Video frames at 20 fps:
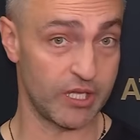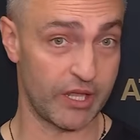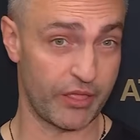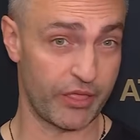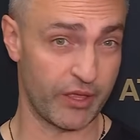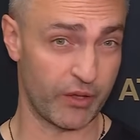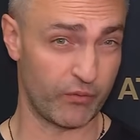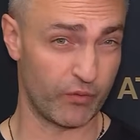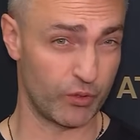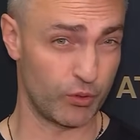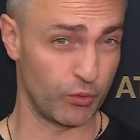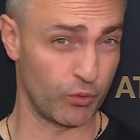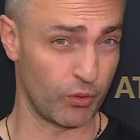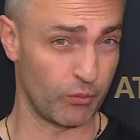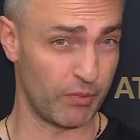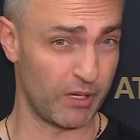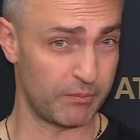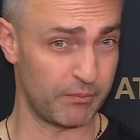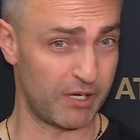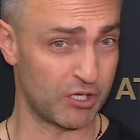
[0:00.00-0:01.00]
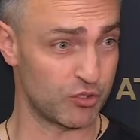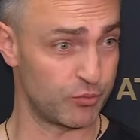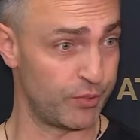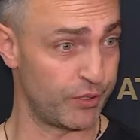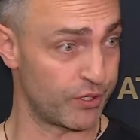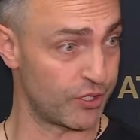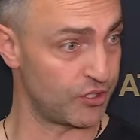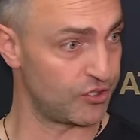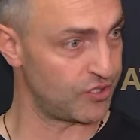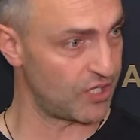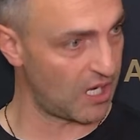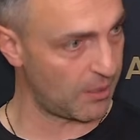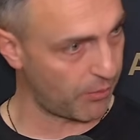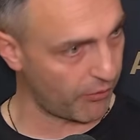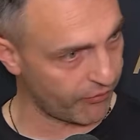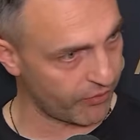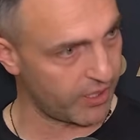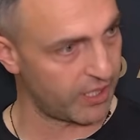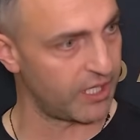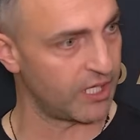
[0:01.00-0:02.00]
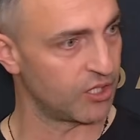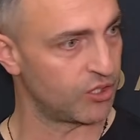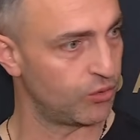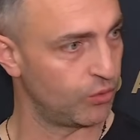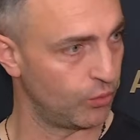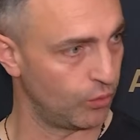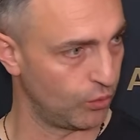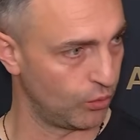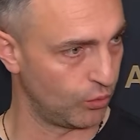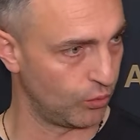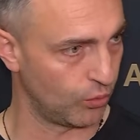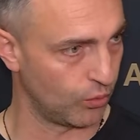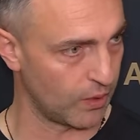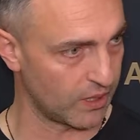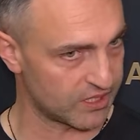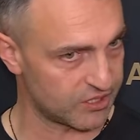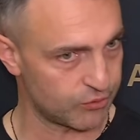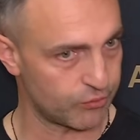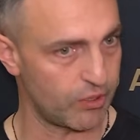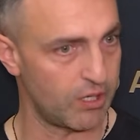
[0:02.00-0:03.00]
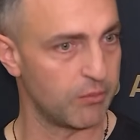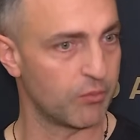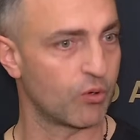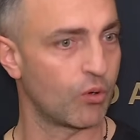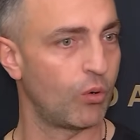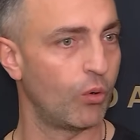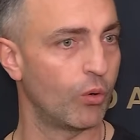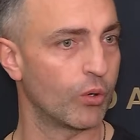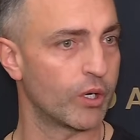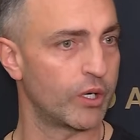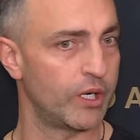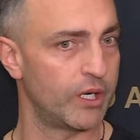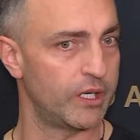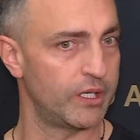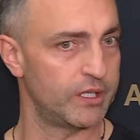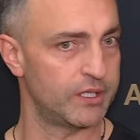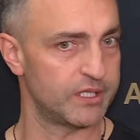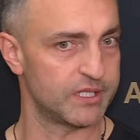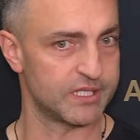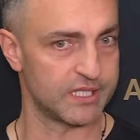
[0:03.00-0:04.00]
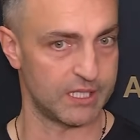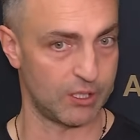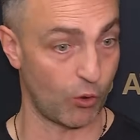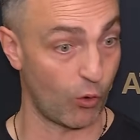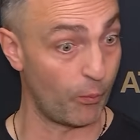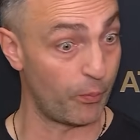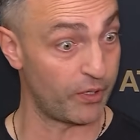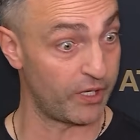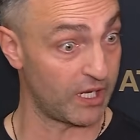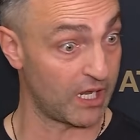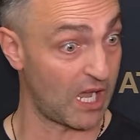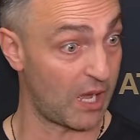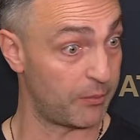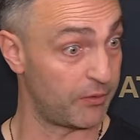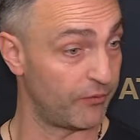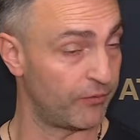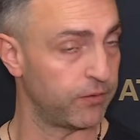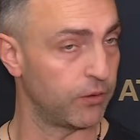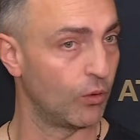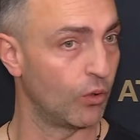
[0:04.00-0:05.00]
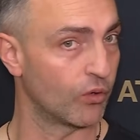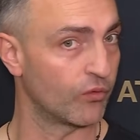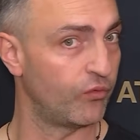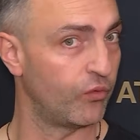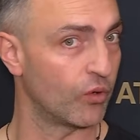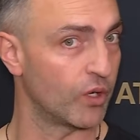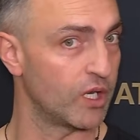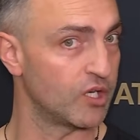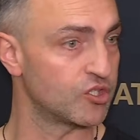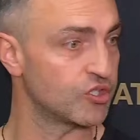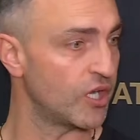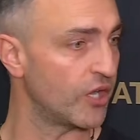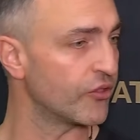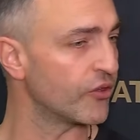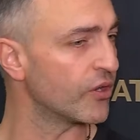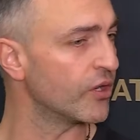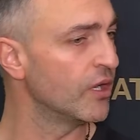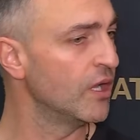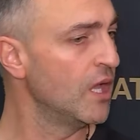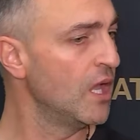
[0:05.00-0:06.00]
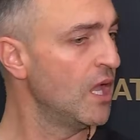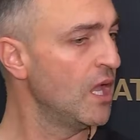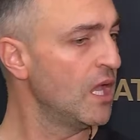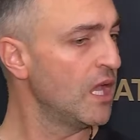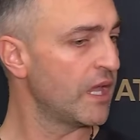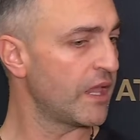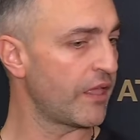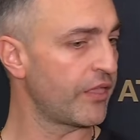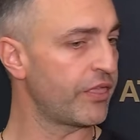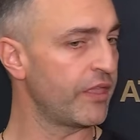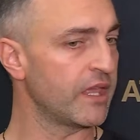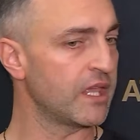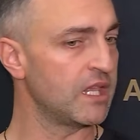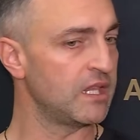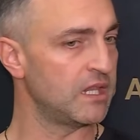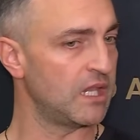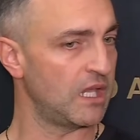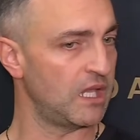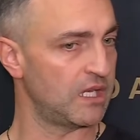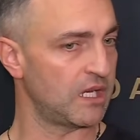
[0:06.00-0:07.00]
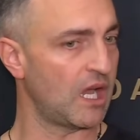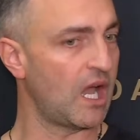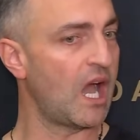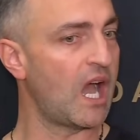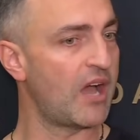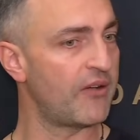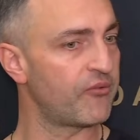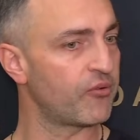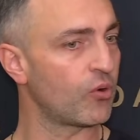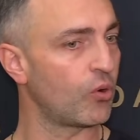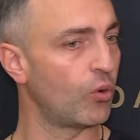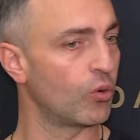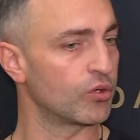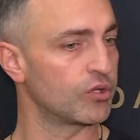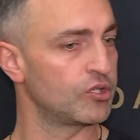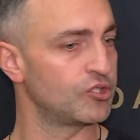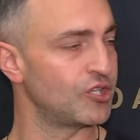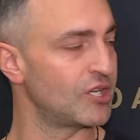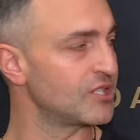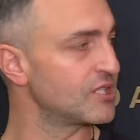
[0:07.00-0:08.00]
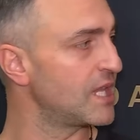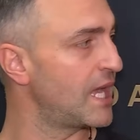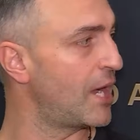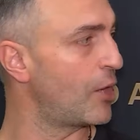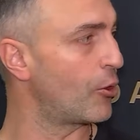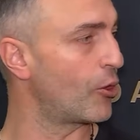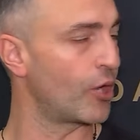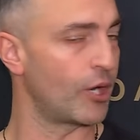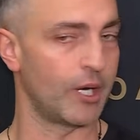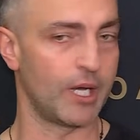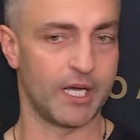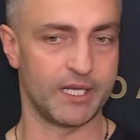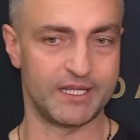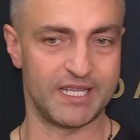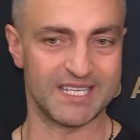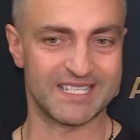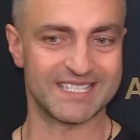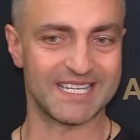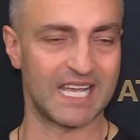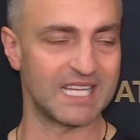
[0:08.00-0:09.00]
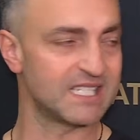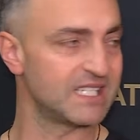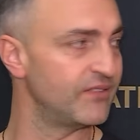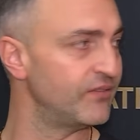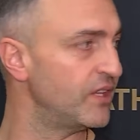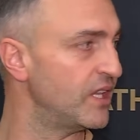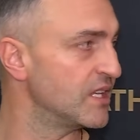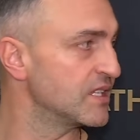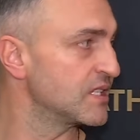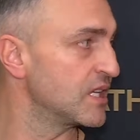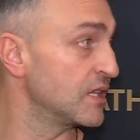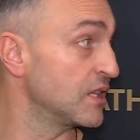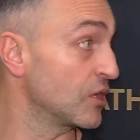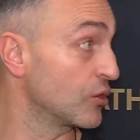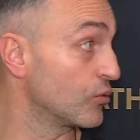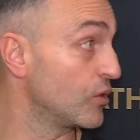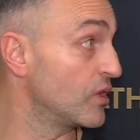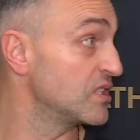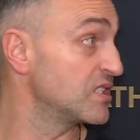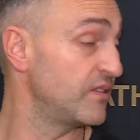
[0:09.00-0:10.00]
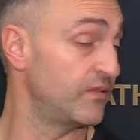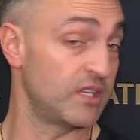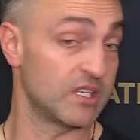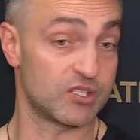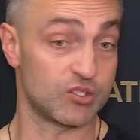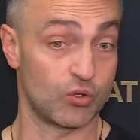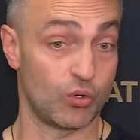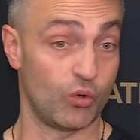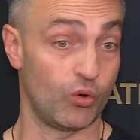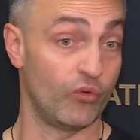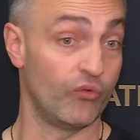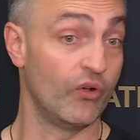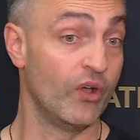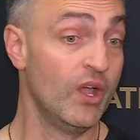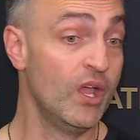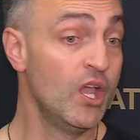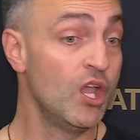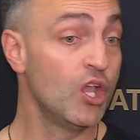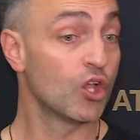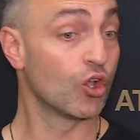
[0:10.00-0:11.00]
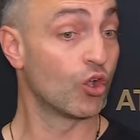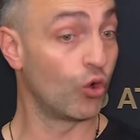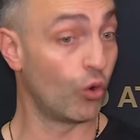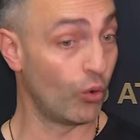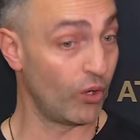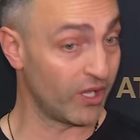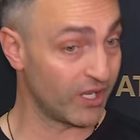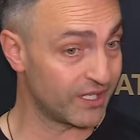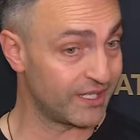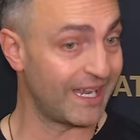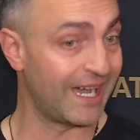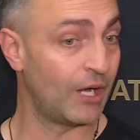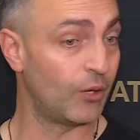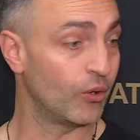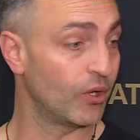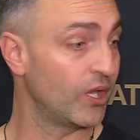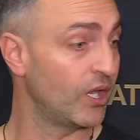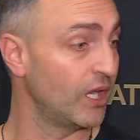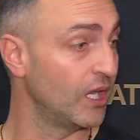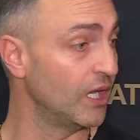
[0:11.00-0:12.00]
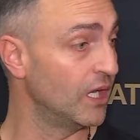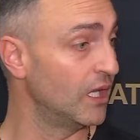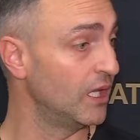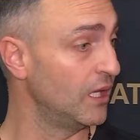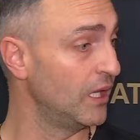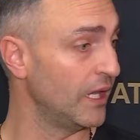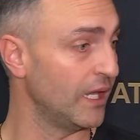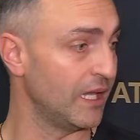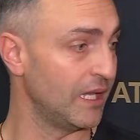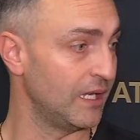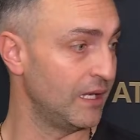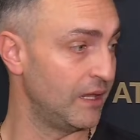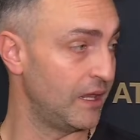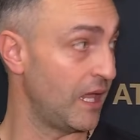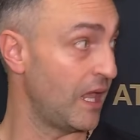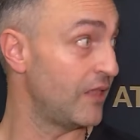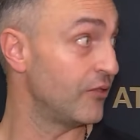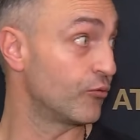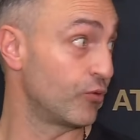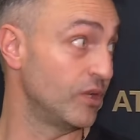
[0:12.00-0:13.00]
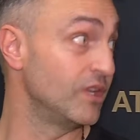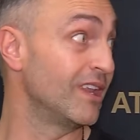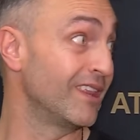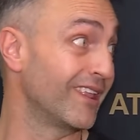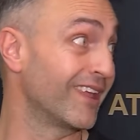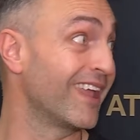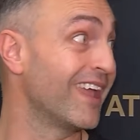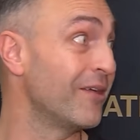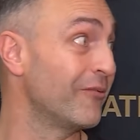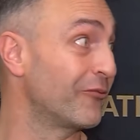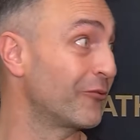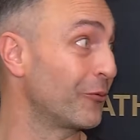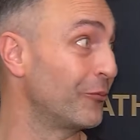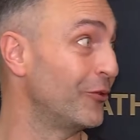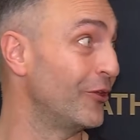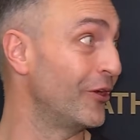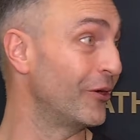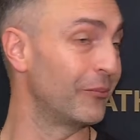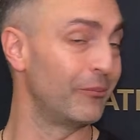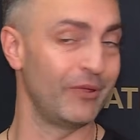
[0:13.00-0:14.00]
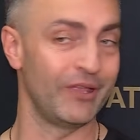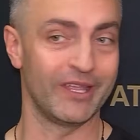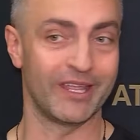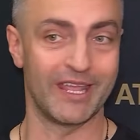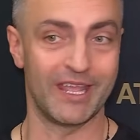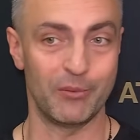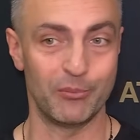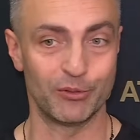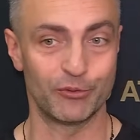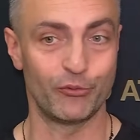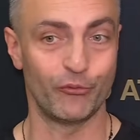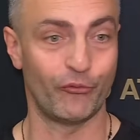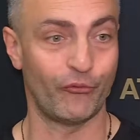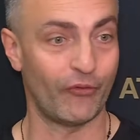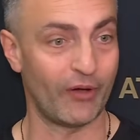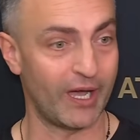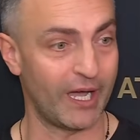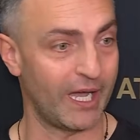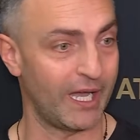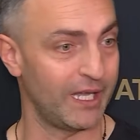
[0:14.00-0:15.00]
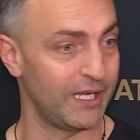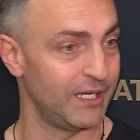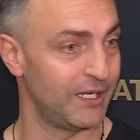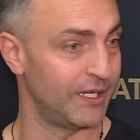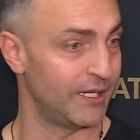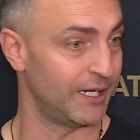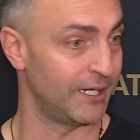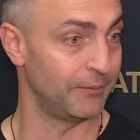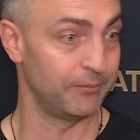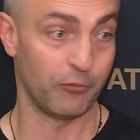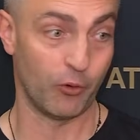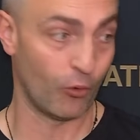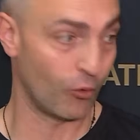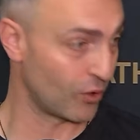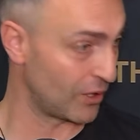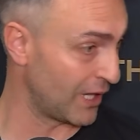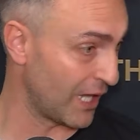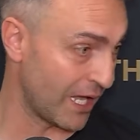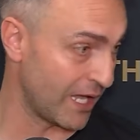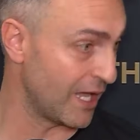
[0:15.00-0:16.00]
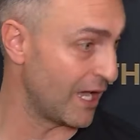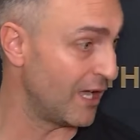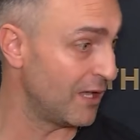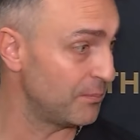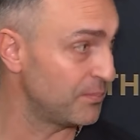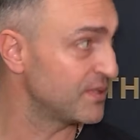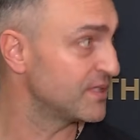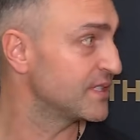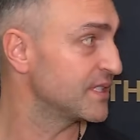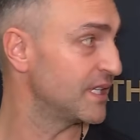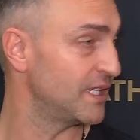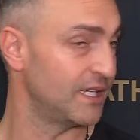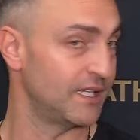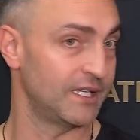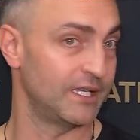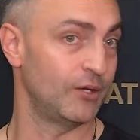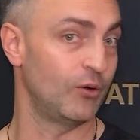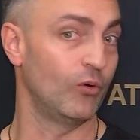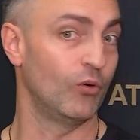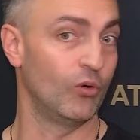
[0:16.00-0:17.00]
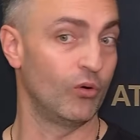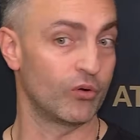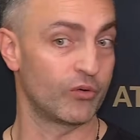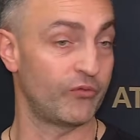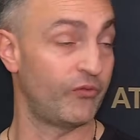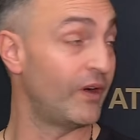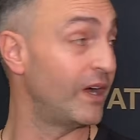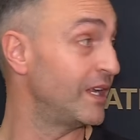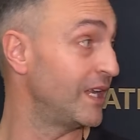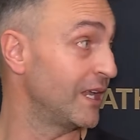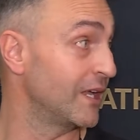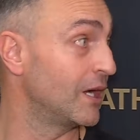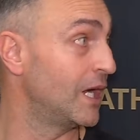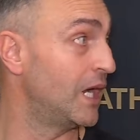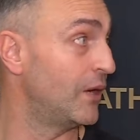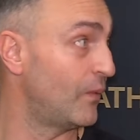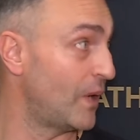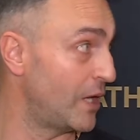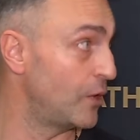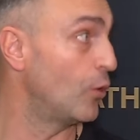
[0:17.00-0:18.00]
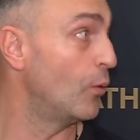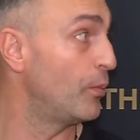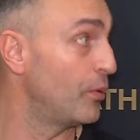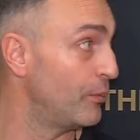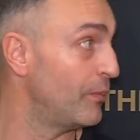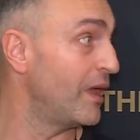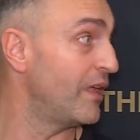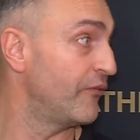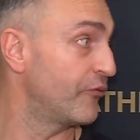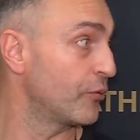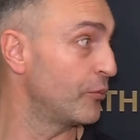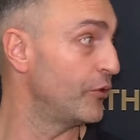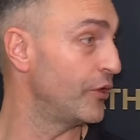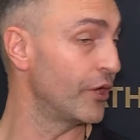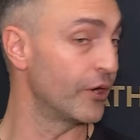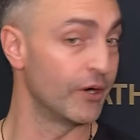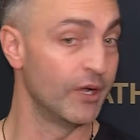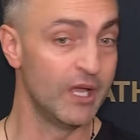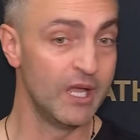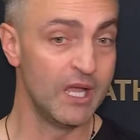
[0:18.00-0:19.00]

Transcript: I think we're doing a much better job of getting to extreme corners, opening up the floor for each other. And I think in a half court, just our decisiveness and aggressiveness of going downhill and reading the game from there, being able to find or layups or finding a wide open man from there.